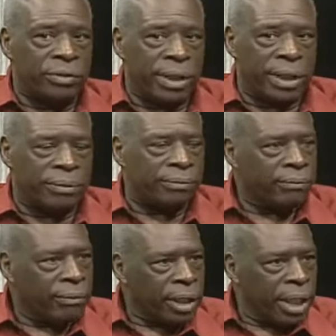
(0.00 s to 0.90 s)
to uh,
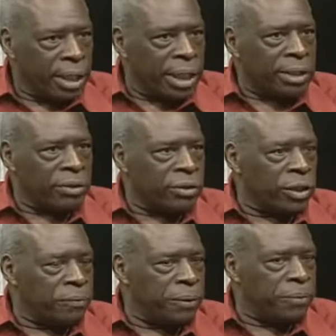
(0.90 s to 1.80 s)
let those
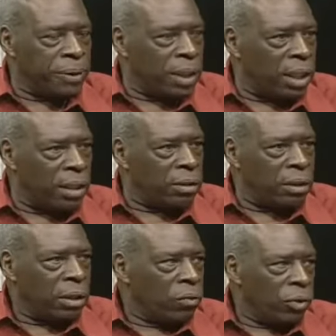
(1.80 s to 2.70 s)
young people know
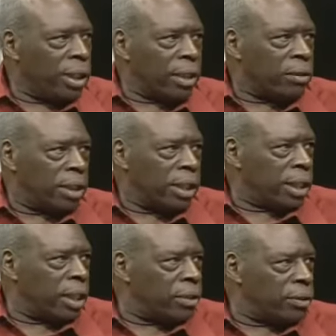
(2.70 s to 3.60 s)
we're not going to let
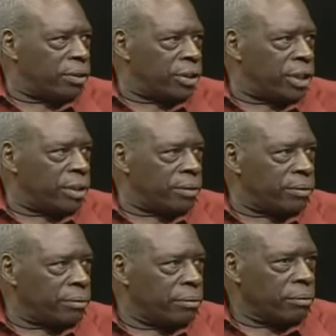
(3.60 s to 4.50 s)
it go this year.
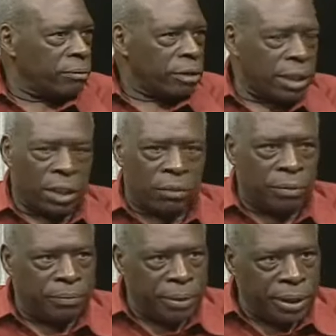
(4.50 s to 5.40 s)
Right. It's not going to
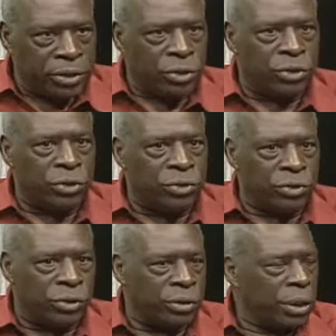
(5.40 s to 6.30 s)
be business as
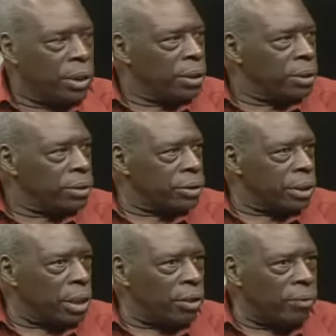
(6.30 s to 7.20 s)
usual.
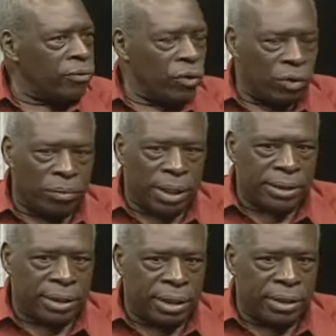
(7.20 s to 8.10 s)
So I'm rolling my
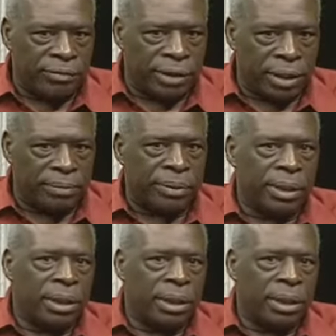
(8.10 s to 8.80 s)
sleeves up